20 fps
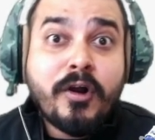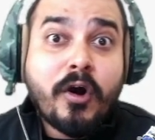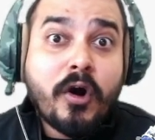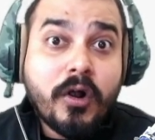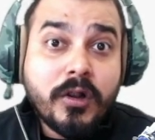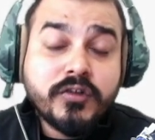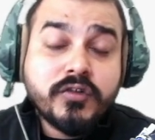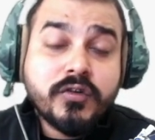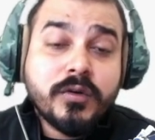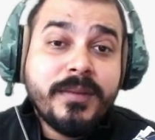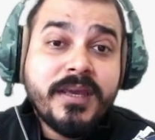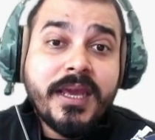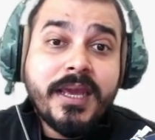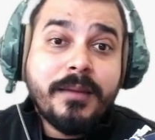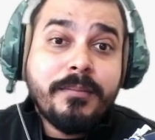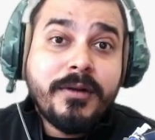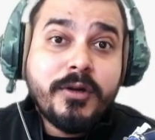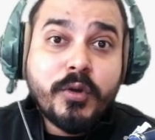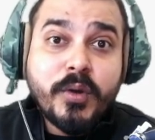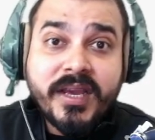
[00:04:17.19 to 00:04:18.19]
also
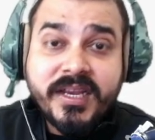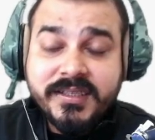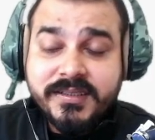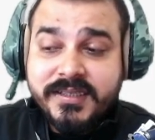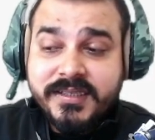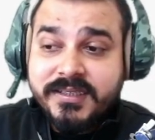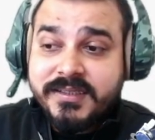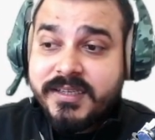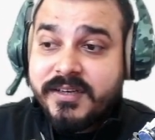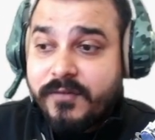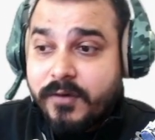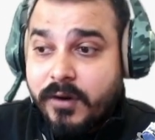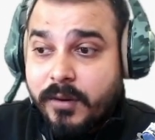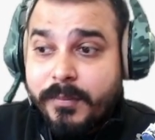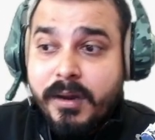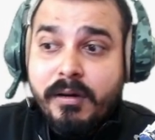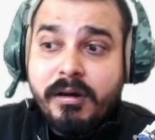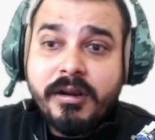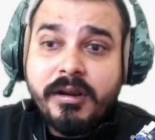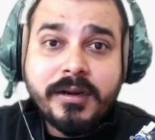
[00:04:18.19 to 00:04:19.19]
be able to access it
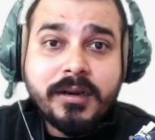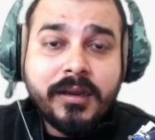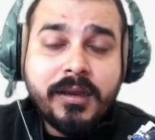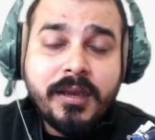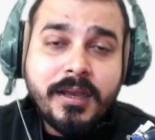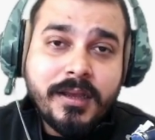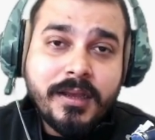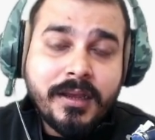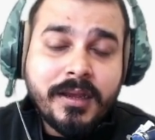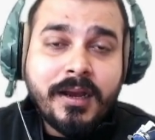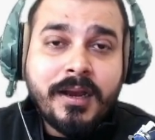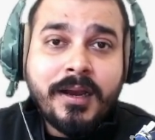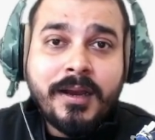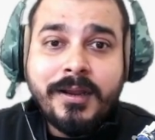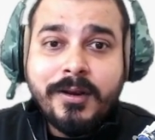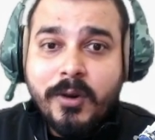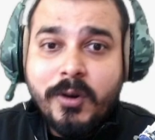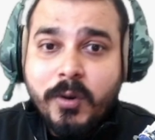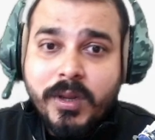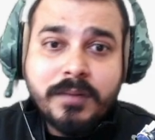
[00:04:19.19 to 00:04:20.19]
from
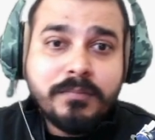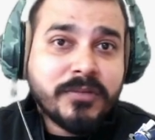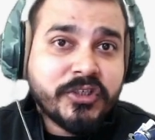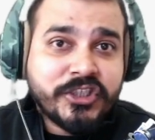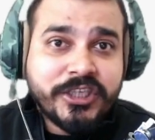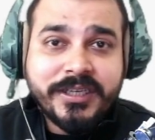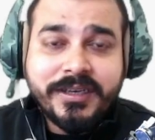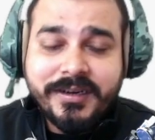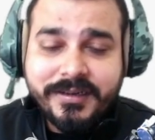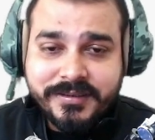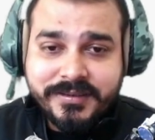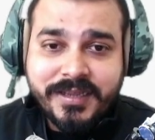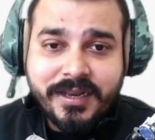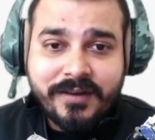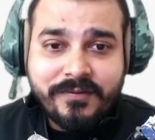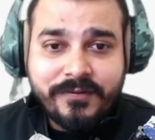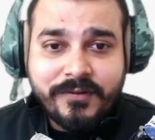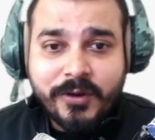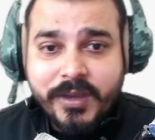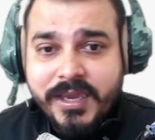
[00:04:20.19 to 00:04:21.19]
our local machine
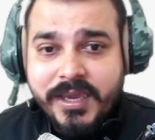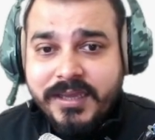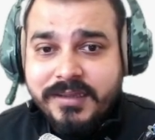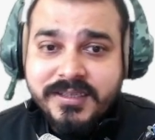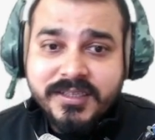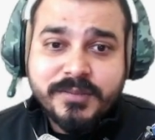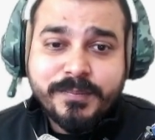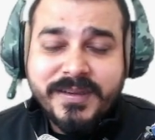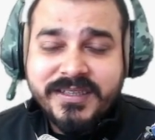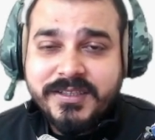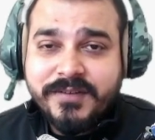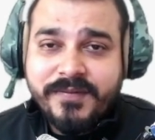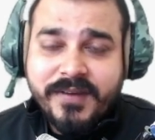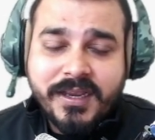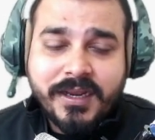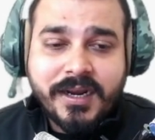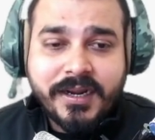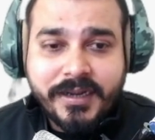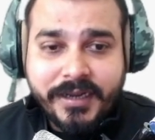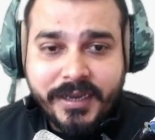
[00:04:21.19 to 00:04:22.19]
itself, okay, this
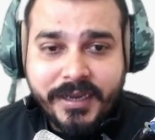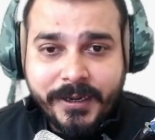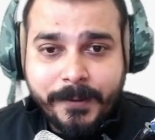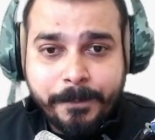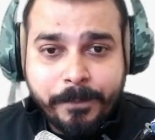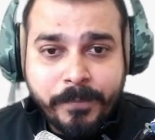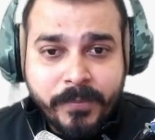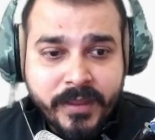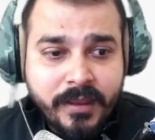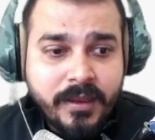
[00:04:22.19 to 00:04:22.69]
specific container.